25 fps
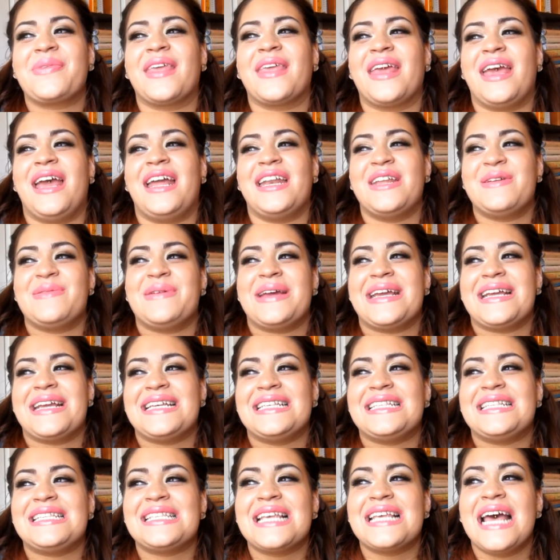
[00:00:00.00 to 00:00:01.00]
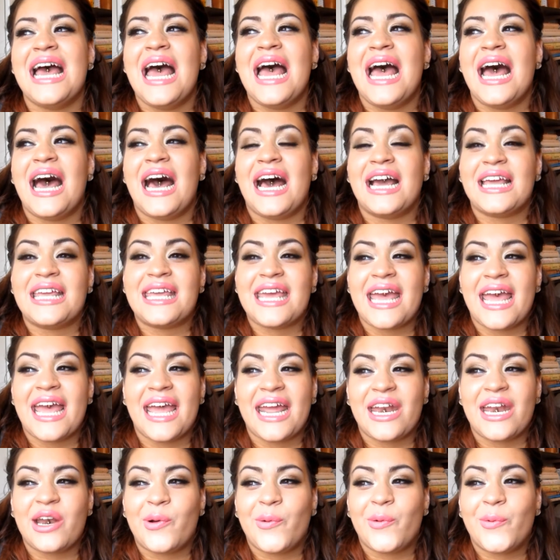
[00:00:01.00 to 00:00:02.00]
Anyways,
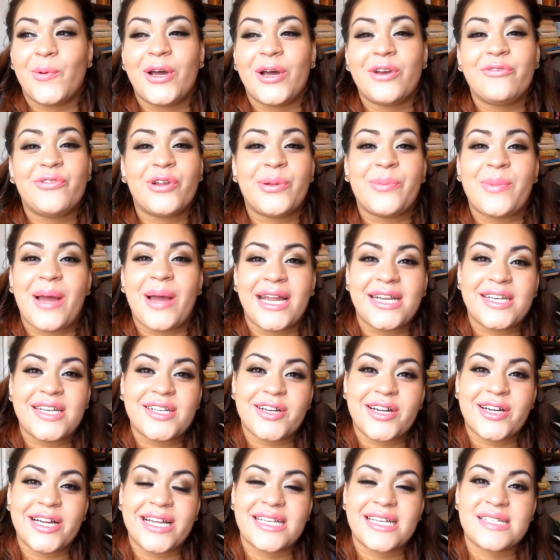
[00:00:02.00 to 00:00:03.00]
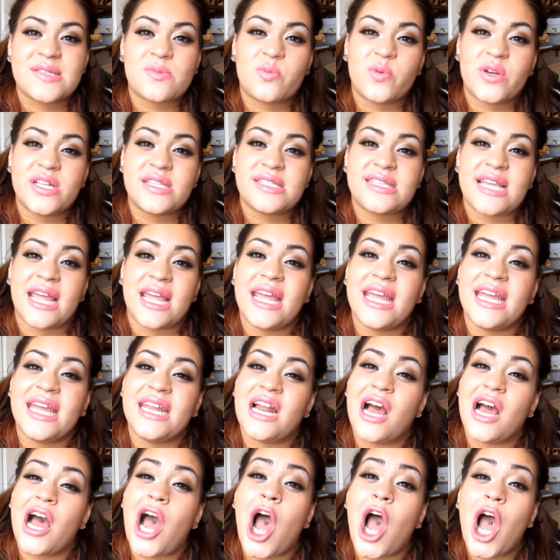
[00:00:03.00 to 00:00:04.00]
again, one reminder is once I hit
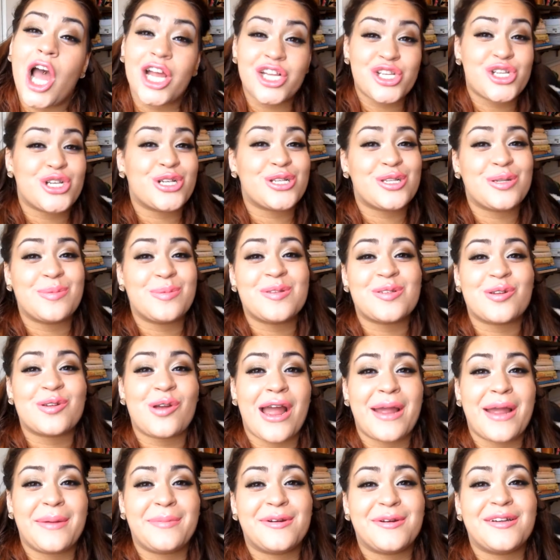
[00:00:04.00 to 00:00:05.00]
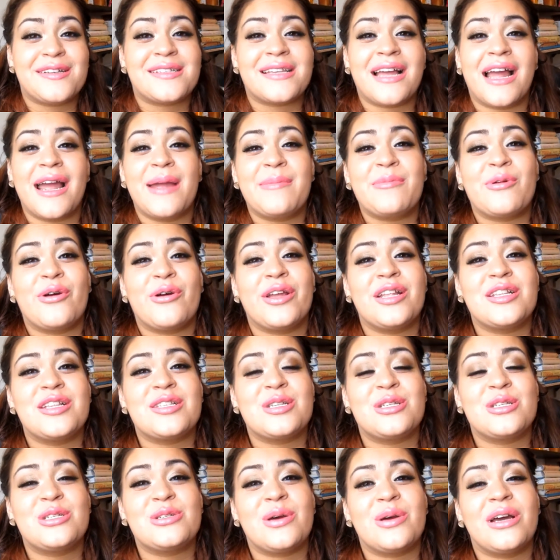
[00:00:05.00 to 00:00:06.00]
100 subscribers, I'm going
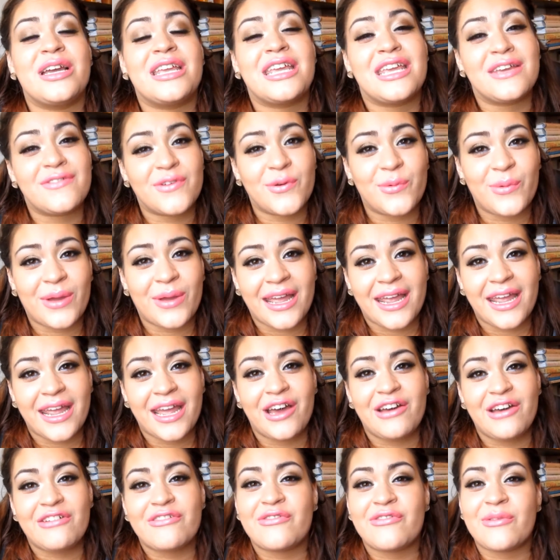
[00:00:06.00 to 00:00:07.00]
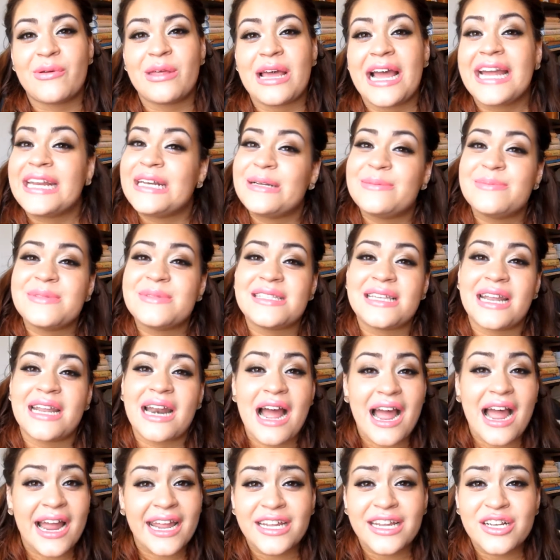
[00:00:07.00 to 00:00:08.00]
to do a giveaway of items that
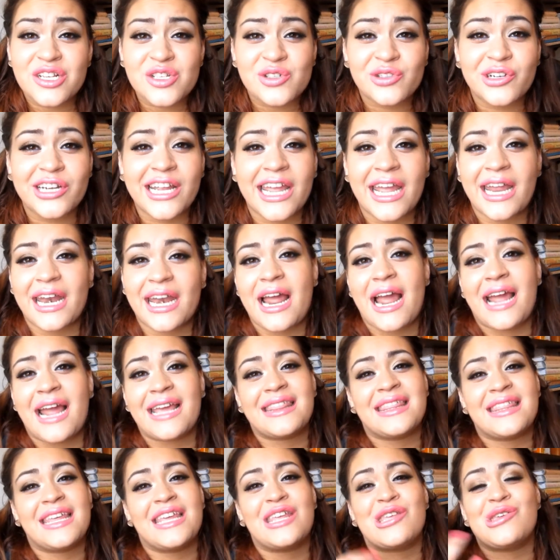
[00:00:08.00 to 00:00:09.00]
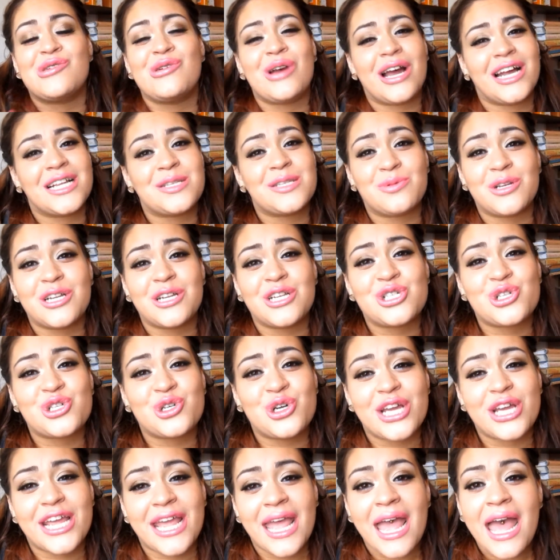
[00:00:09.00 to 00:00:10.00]
I enjoy and I think you guys would
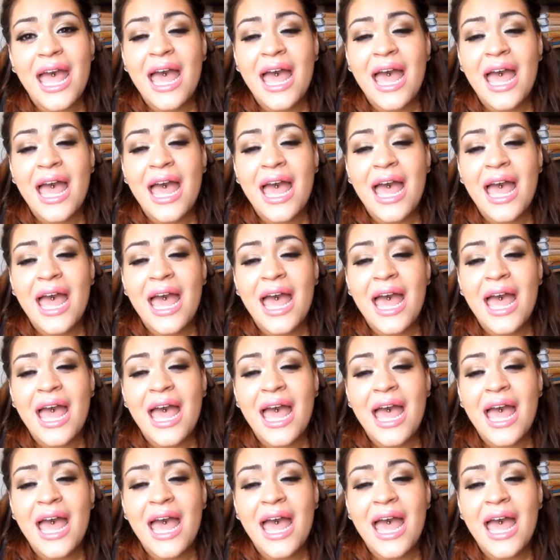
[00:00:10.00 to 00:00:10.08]
enjoy.